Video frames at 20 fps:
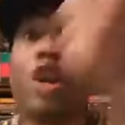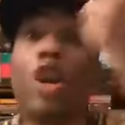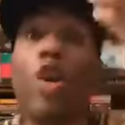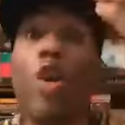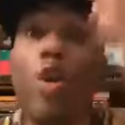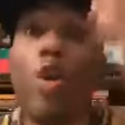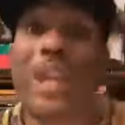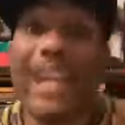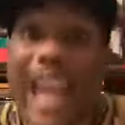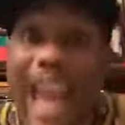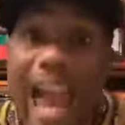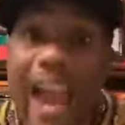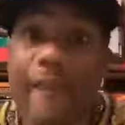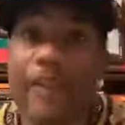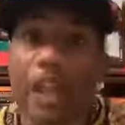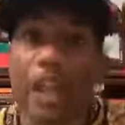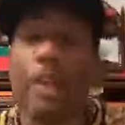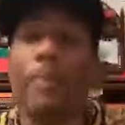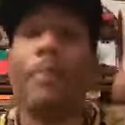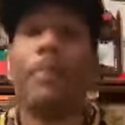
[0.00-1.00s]
who gave
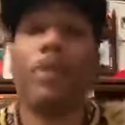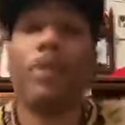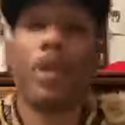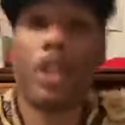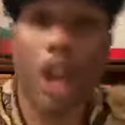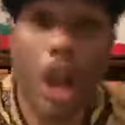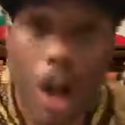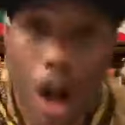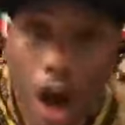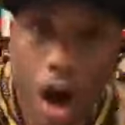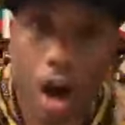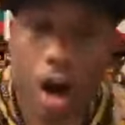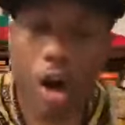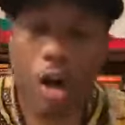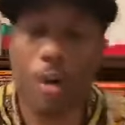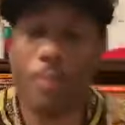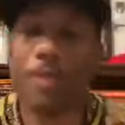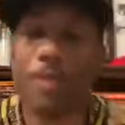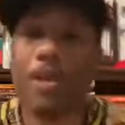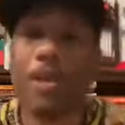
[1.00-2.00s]
them the
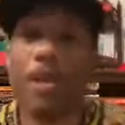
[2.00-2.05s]
arms,